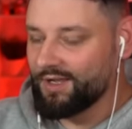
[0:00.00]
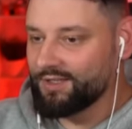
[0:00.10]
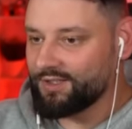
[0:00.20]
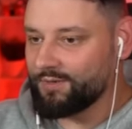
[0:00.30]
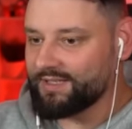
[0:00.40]

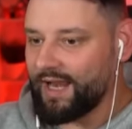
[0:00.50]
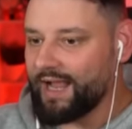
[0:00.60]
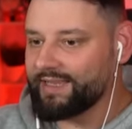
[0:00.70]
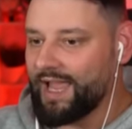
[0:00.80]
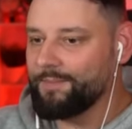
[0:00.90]
So
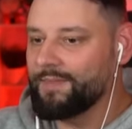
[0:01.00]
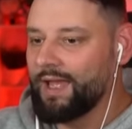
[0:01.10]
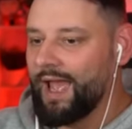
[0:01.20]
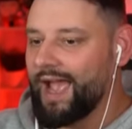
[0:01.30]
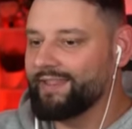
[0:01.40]
select them
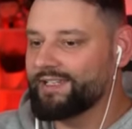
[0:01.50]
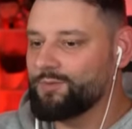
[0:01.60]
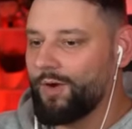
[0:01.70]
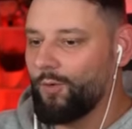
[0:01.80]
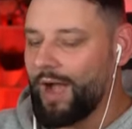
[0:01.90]
and this is
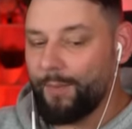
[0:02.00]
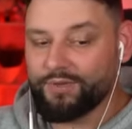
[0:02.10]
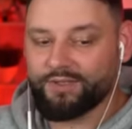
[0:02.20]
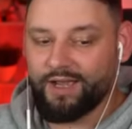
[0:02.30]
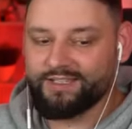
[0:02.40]
where it all happens, guys.